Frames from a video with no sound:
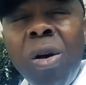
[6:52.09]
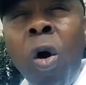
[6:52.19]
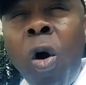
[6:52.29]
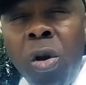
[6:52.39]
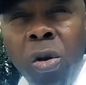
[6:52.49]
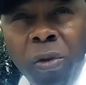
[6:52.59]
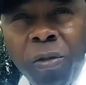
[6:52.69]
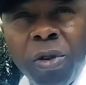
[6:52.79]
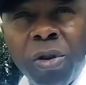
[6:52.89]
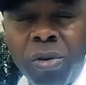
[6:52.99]
all of
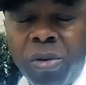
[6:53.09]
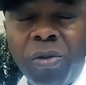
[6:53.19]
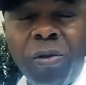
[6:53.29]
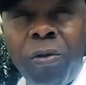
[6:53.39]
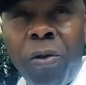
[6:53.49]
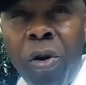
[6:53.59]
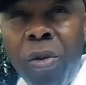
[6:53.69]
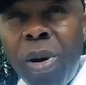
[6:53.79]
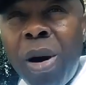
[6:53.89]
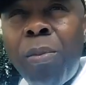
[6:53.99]
the
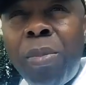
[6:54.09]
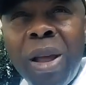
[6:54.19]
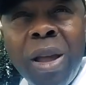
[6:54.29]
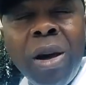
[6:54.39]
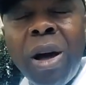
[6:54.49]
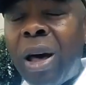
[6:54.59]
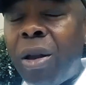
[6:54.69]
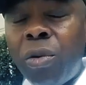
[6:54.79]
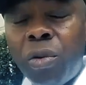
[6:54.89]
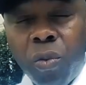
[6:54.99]
former player
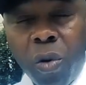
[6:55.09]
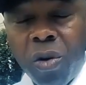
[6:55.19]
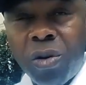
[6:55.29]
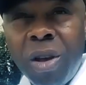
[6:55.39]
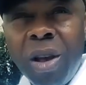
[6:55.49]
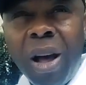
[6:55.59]
around the world.